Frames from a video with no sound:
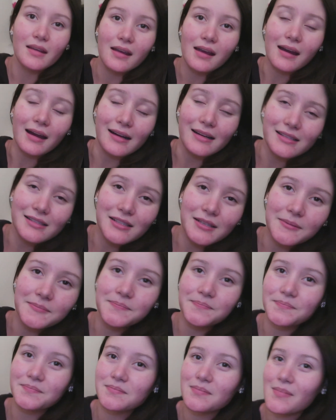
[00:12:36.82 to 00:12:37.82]
'Kay, guys.
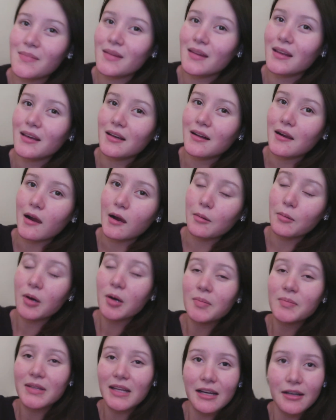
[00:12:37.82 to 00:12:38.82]

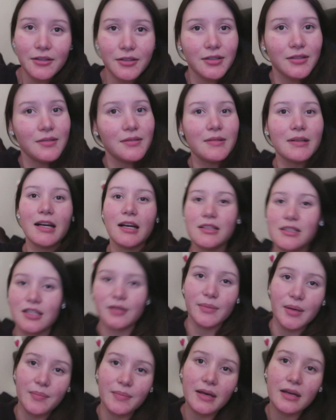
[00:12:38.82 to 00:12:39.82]
Home now. I got
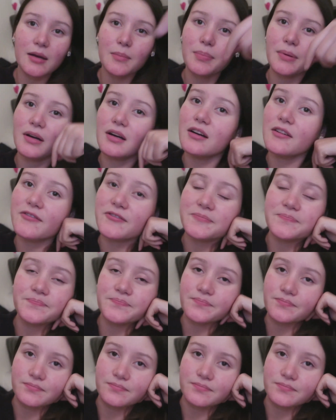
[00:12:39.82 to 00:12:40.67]
to take my makeup off,